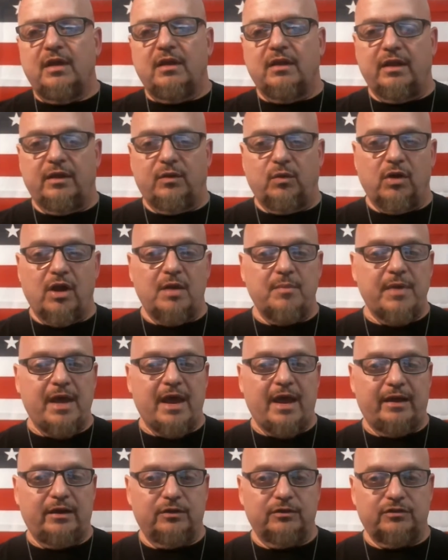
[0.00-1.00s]
Like where I'm
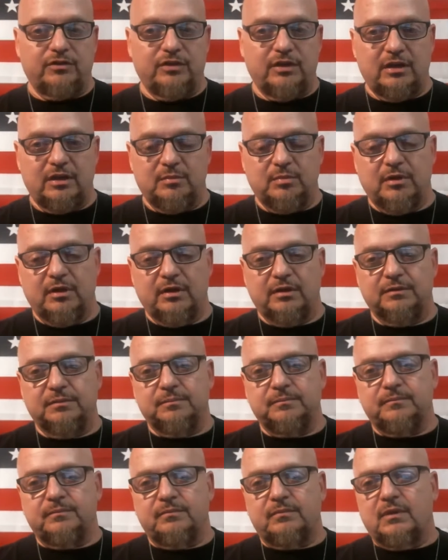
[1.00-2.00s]
at, I don't see any, but
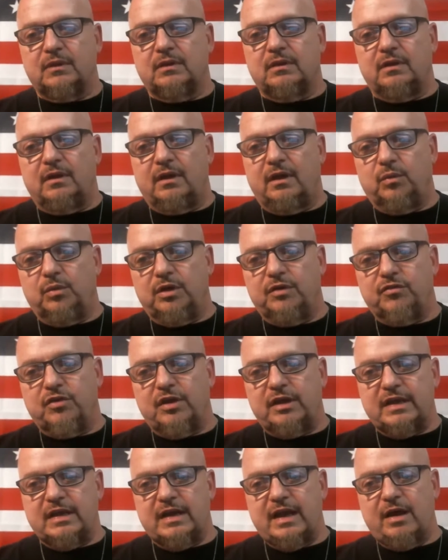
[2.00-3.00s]
whenever
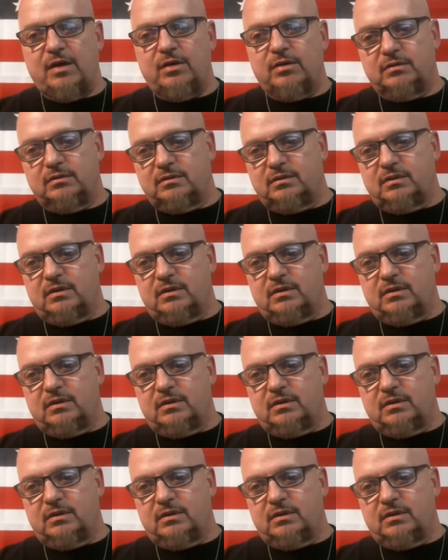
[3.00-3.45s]
I get out